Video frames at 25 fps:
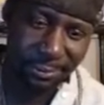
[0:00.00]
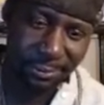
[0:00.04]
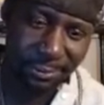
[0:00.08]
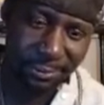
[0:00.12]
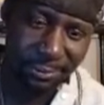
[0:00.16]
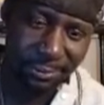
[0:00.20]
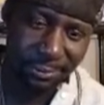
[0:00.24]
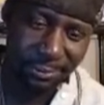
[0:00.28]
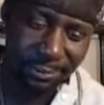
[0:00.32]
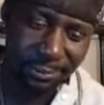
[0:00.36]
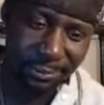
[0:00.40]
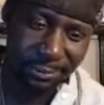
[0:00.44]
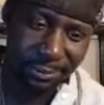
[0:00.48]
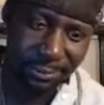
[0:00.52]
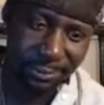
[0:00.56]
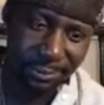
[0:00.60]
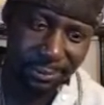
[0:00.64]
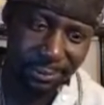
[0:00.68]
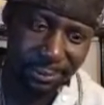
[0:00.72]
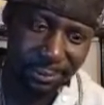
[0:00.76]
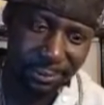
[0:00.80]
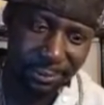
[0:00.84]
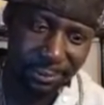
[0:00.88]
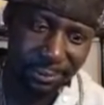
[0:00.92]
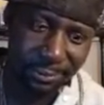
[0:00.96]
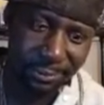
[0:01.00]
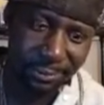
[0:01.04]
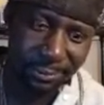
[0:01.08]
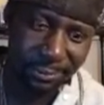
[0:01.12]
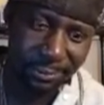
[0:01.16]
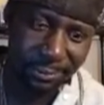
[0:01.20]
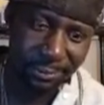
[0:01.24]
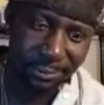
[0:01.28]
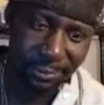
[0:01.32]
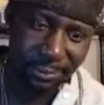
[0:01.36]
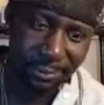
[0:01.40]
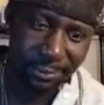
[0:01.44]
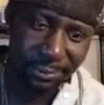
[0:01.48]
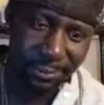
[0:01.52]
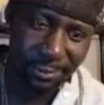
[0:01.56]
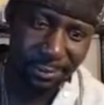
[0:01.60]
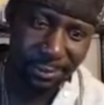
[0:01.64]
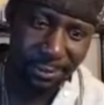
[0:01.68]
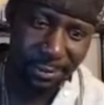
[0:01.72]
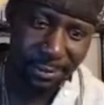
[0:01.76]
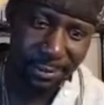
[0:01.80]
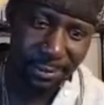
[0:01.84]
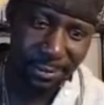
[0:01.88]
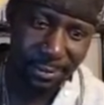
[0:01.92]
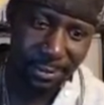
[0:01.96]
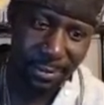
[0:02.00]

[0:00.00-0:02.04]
(not speaking)